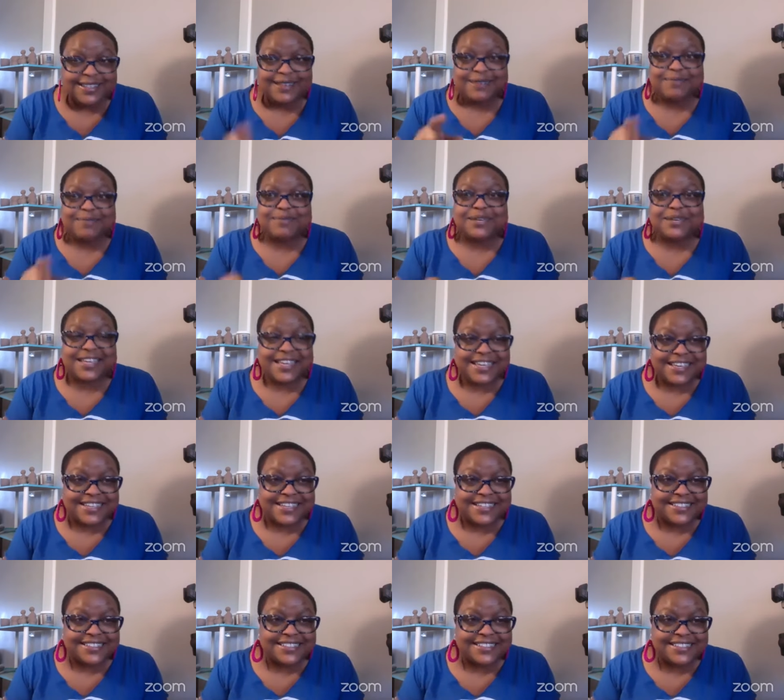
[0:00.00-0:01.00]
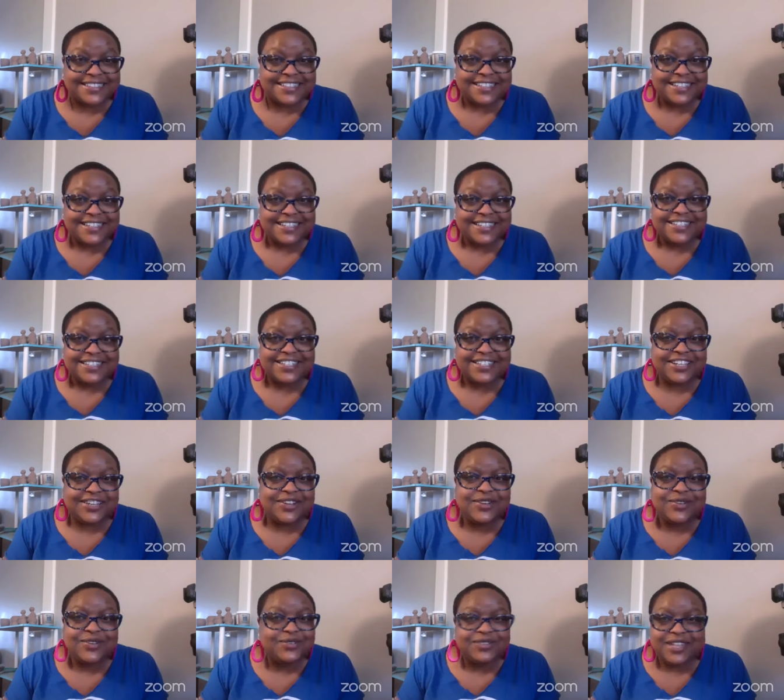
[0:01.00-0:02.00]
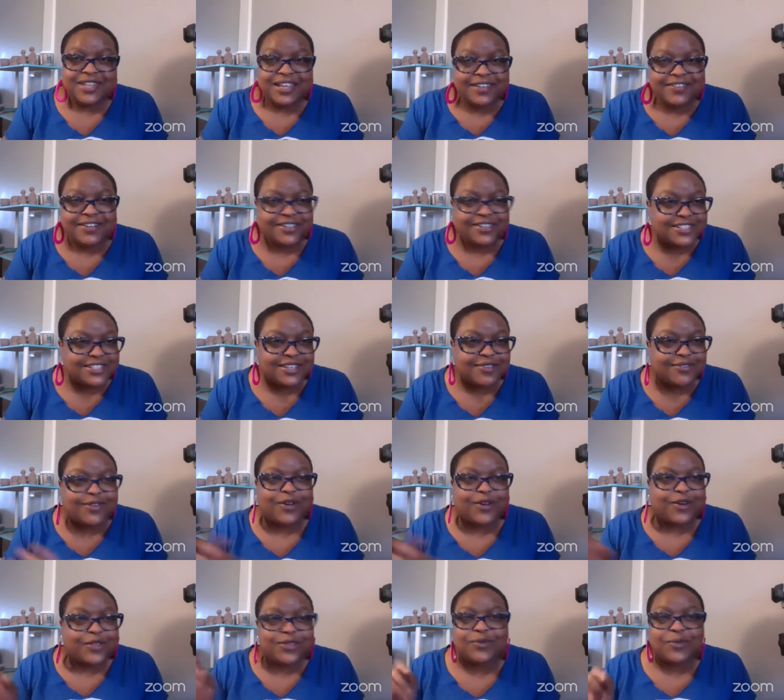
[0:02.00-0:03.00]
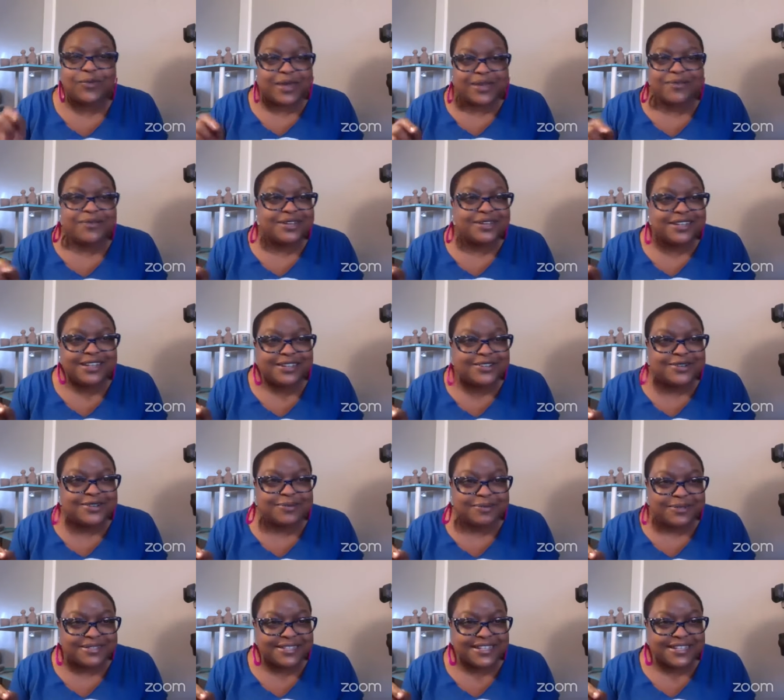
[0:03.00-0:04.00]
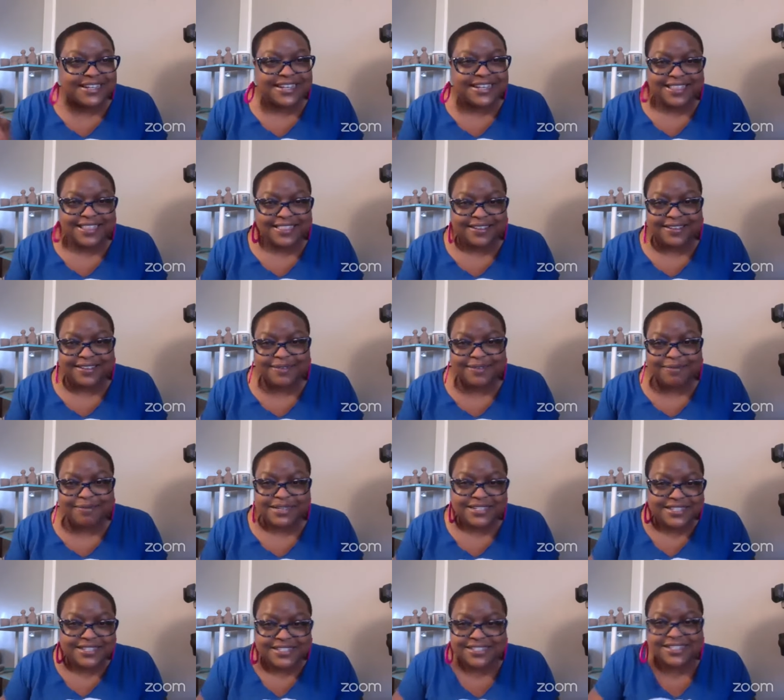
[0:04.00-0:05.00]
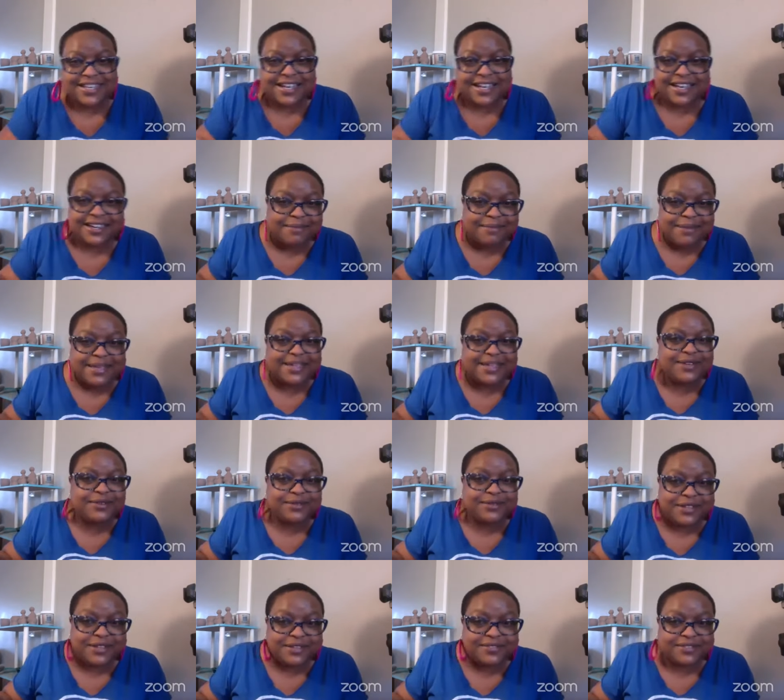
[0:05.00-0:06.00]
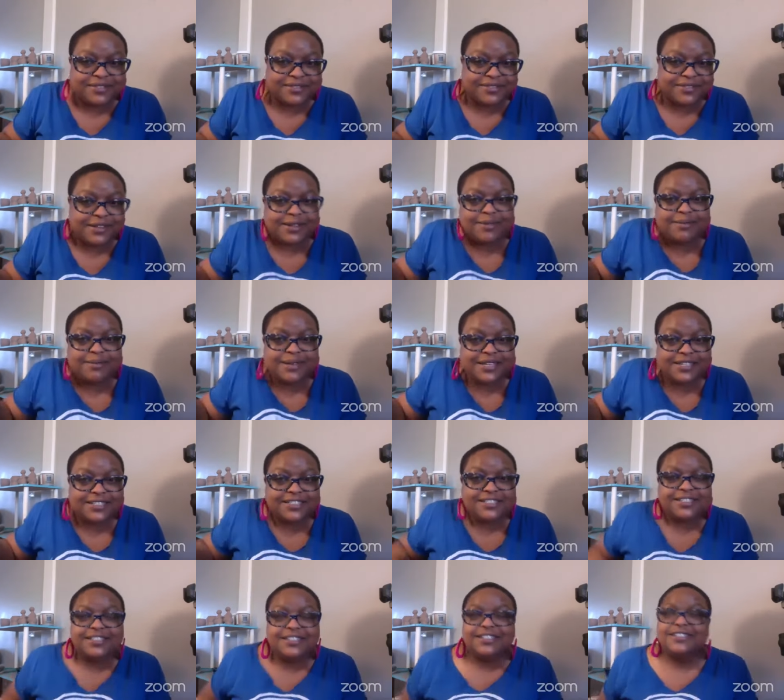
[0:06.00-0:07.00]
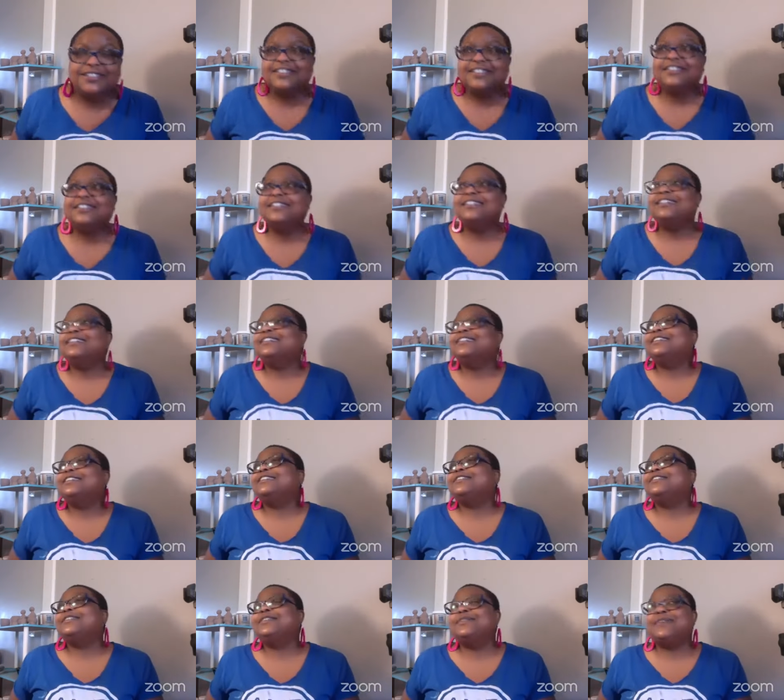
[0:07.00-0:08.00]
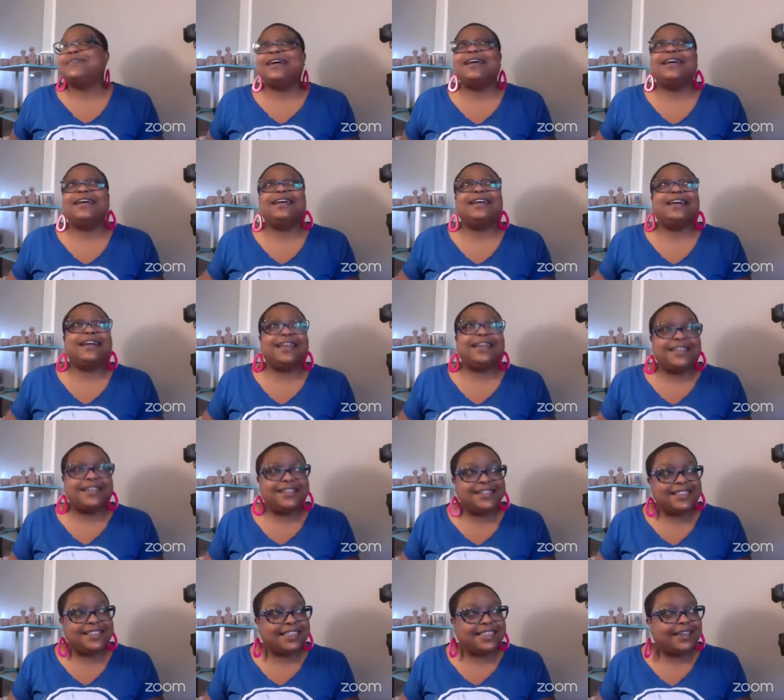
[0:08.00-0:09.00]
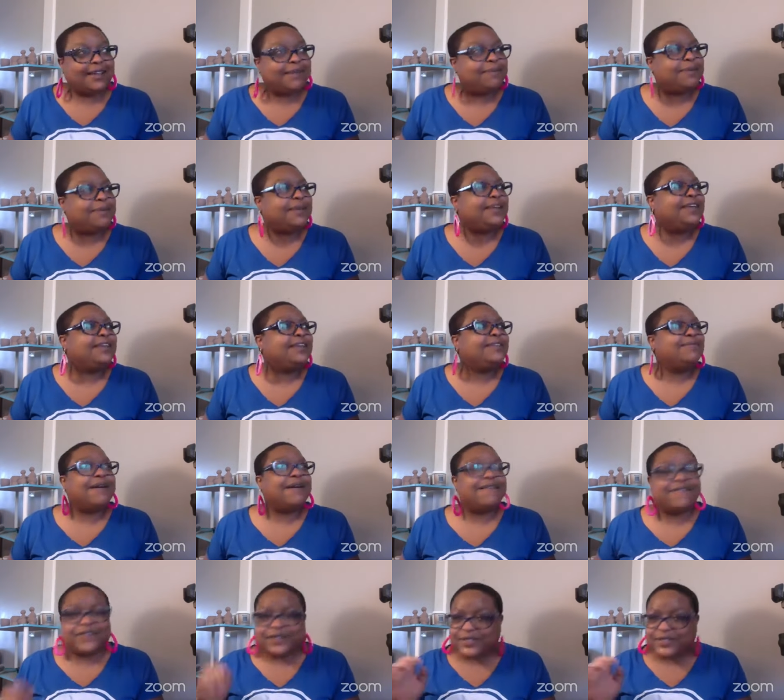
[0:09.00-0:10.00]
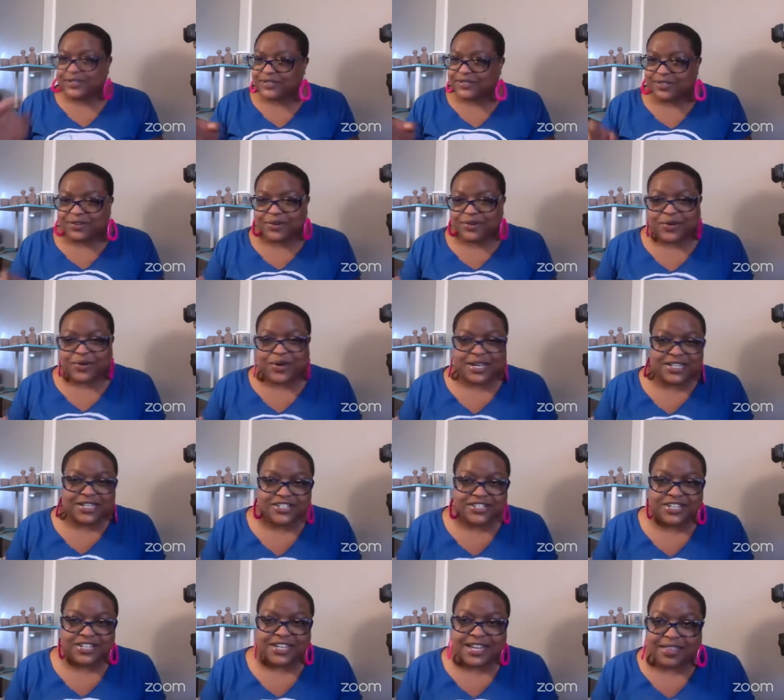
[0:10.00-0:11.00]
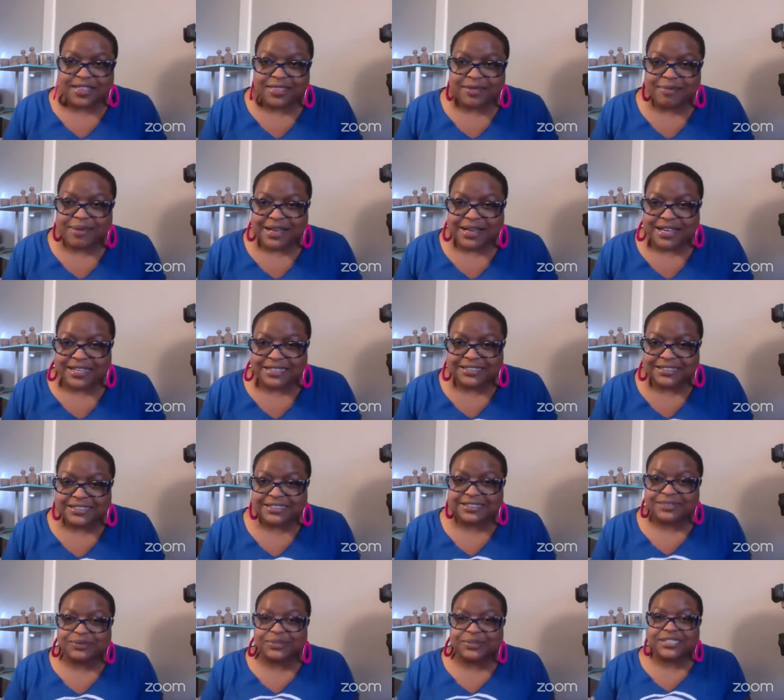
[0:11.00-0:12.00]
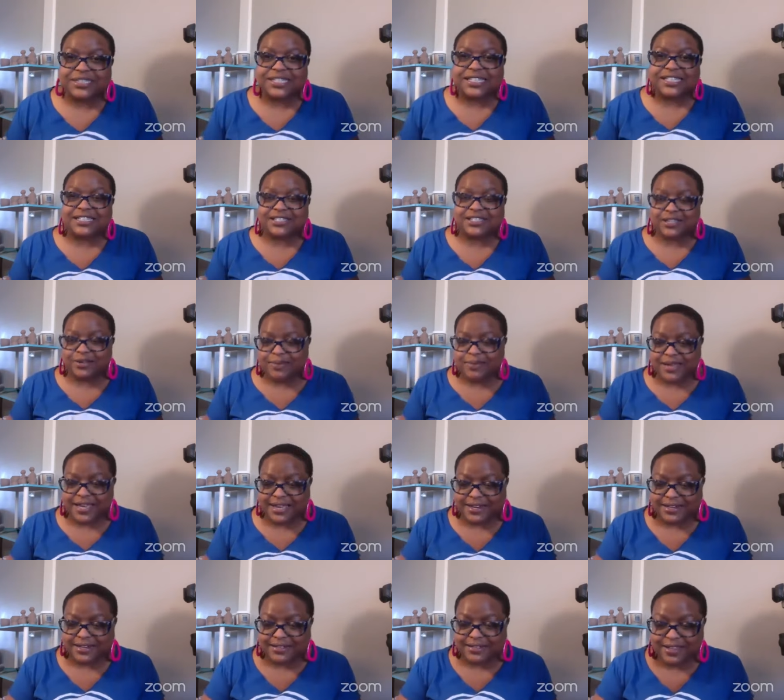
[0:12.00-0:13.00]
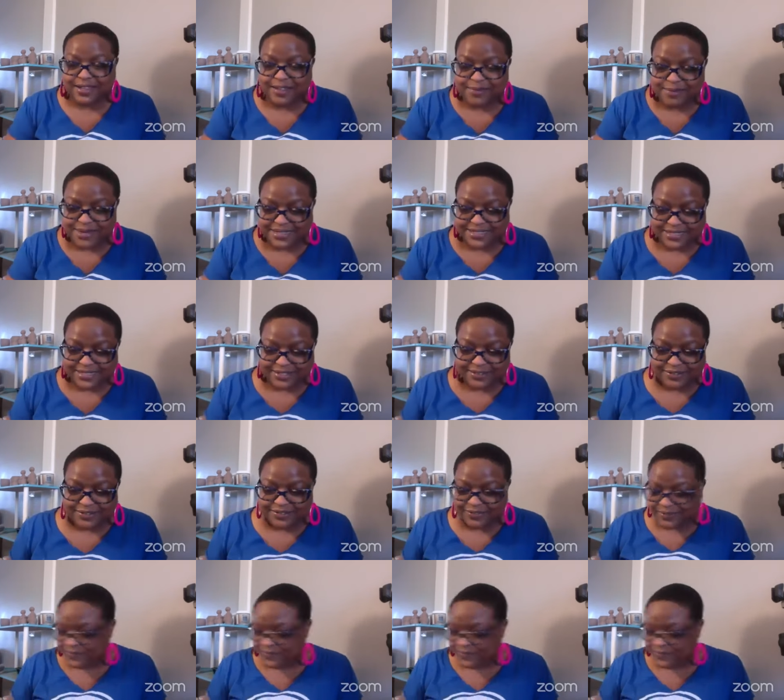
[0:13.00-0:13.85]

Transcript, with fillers: because she don't love herself all the way 100% either, but she's got a man who loves her very much. So anyway, I, I get to therapy. My first question out of the box is, will he show me how to love myself?